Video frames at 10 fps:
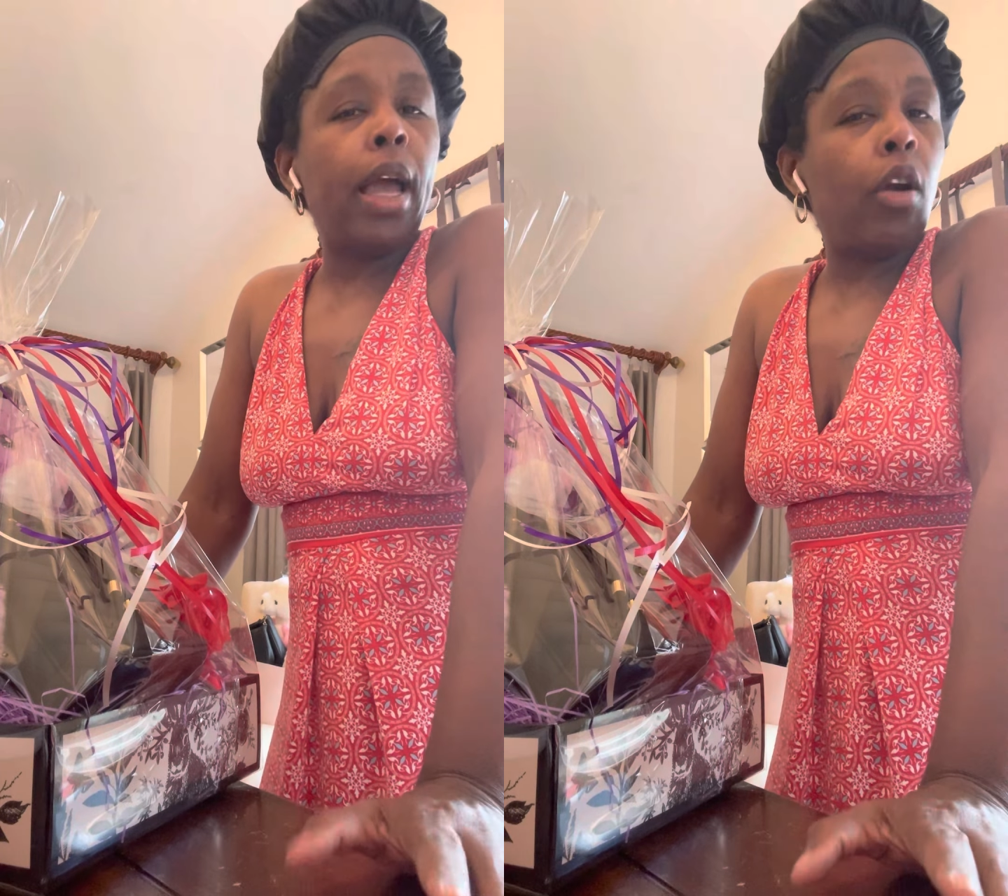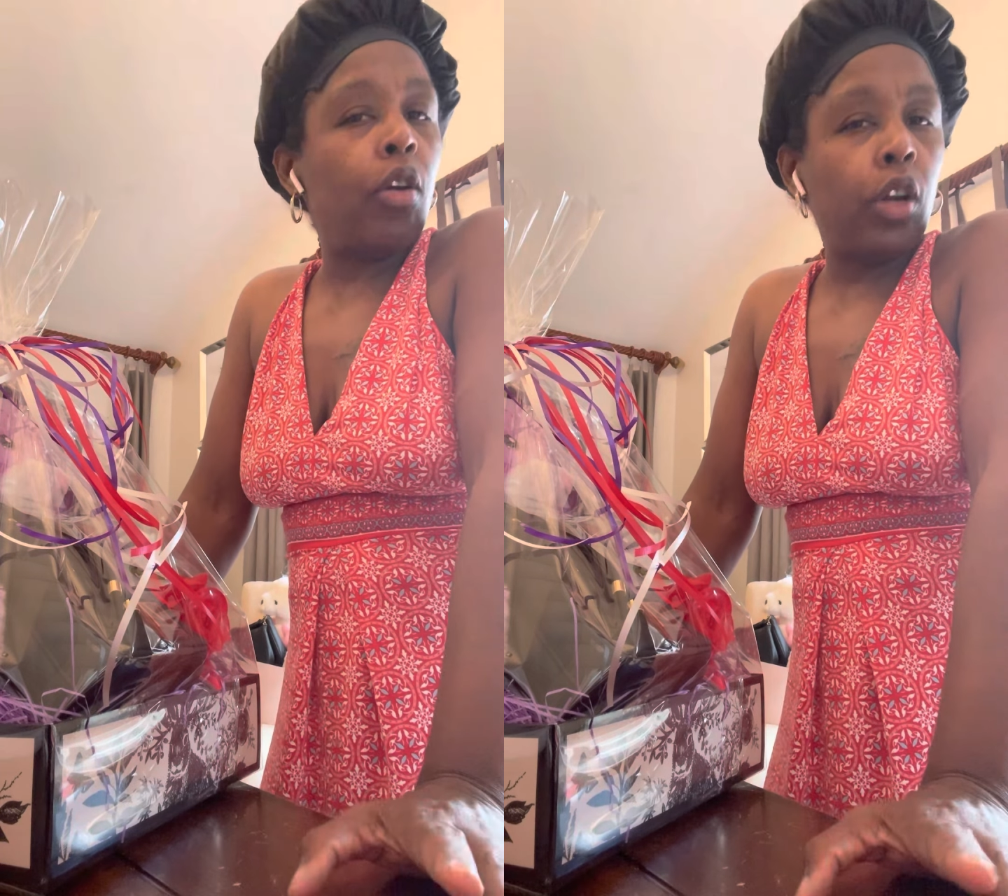
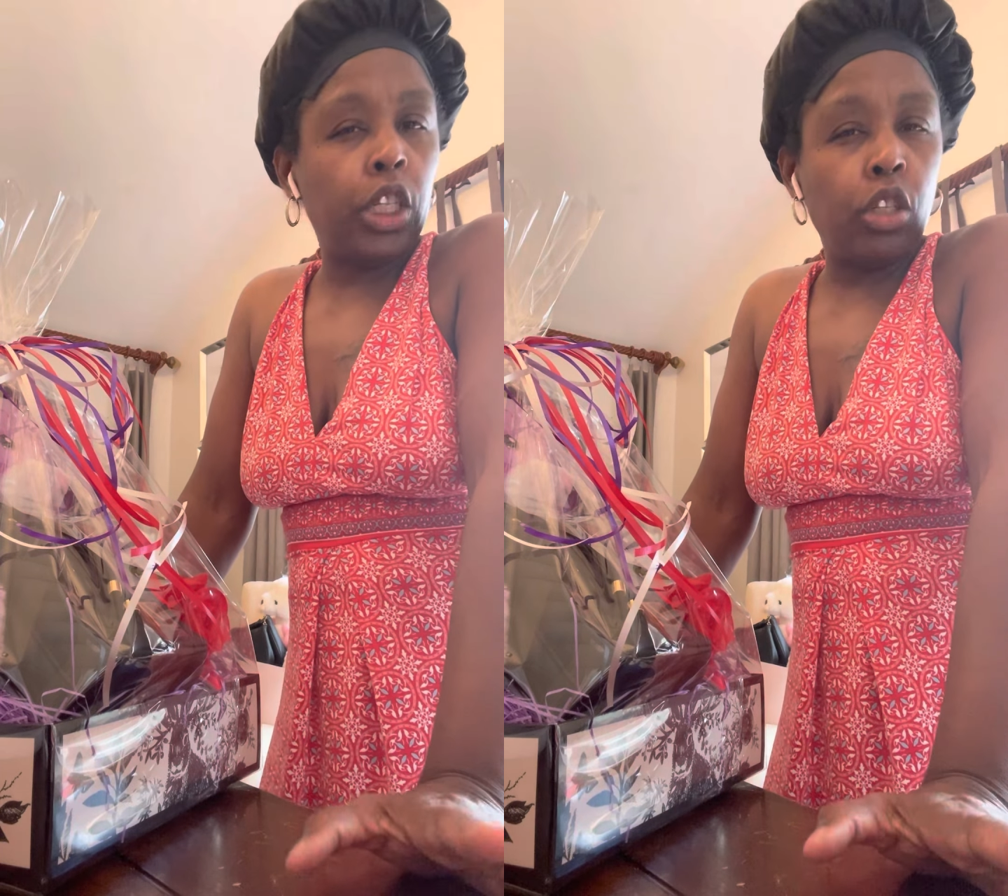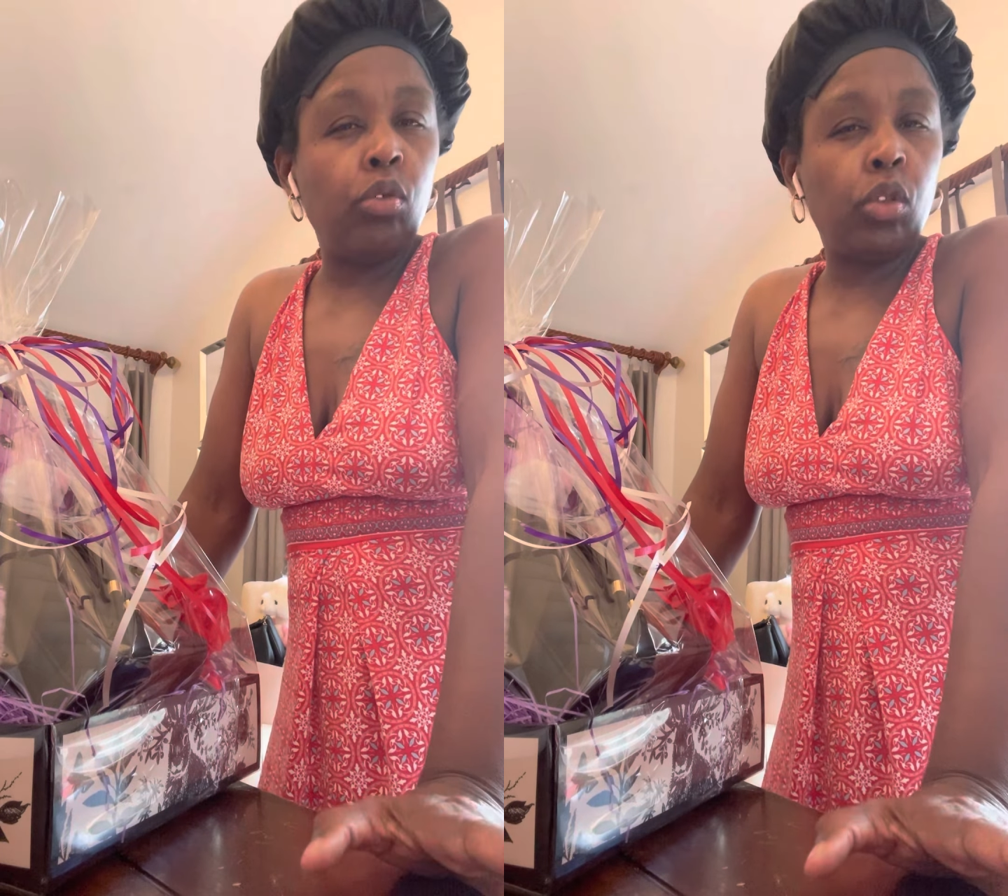early
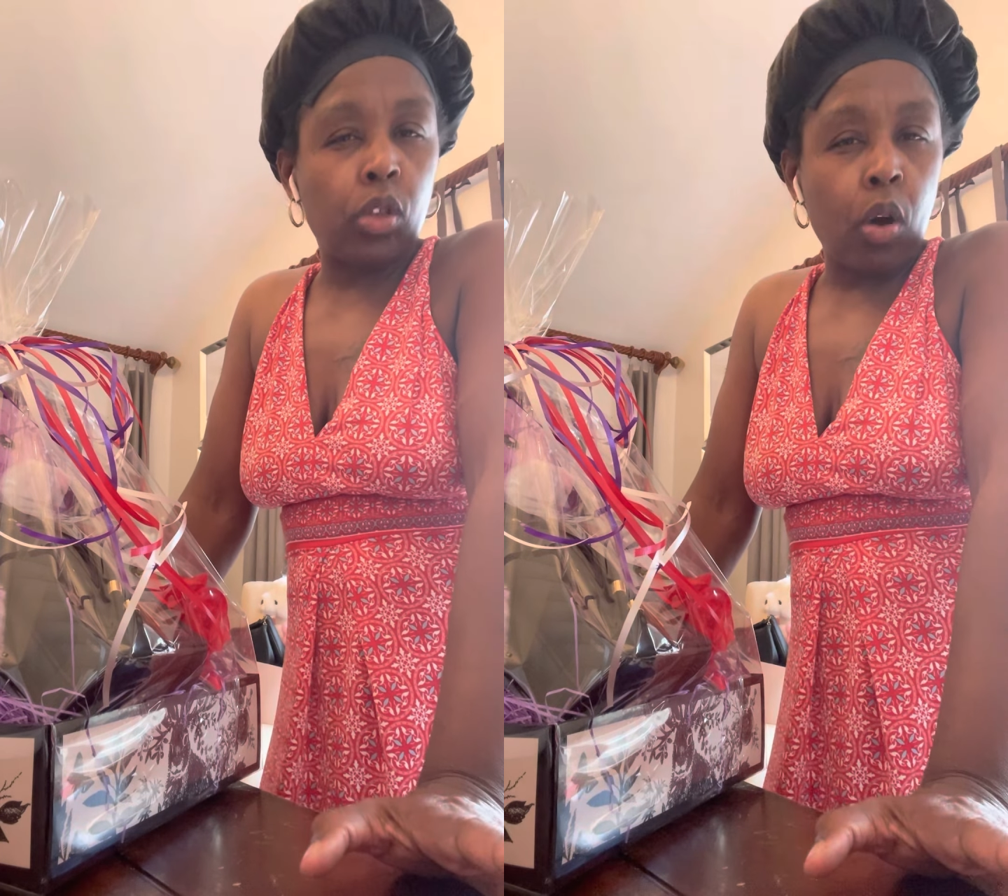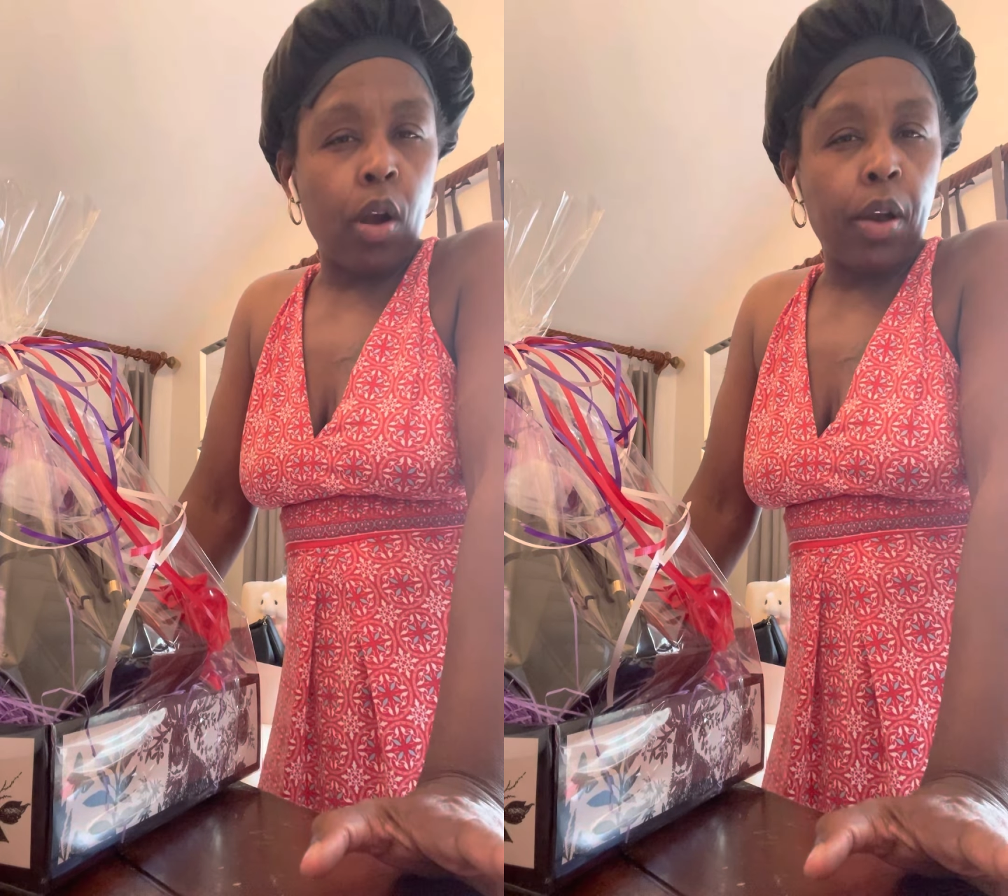you
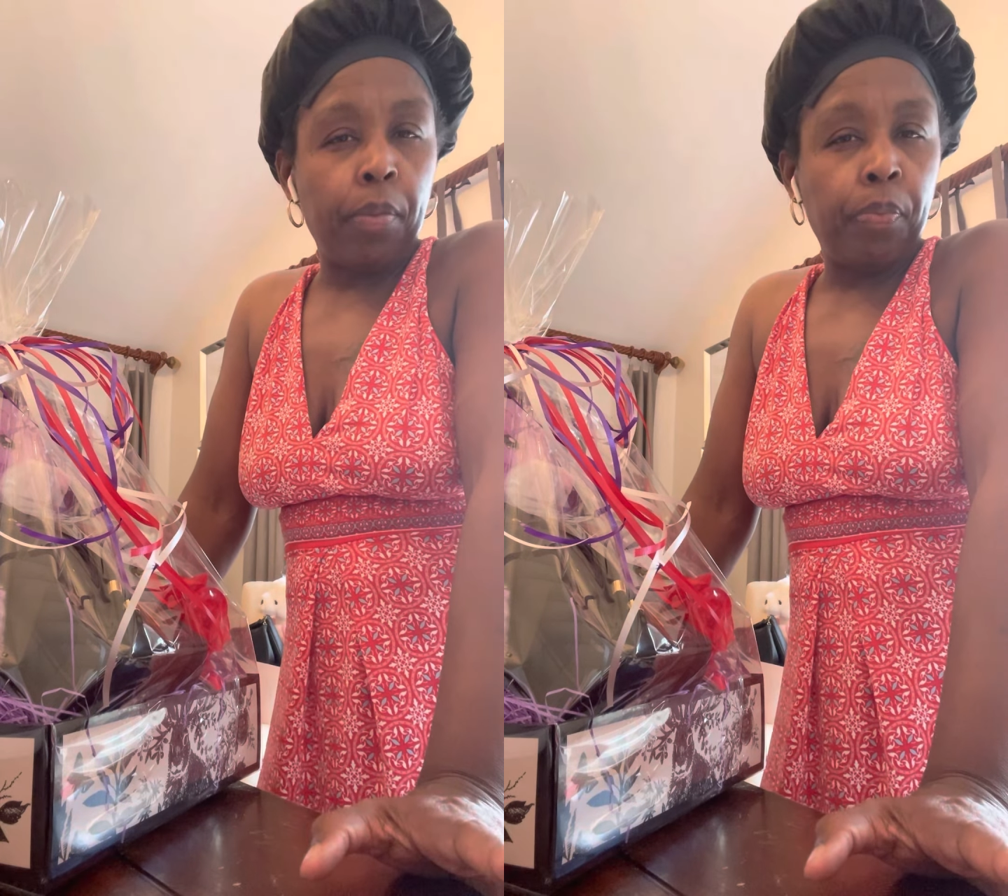start.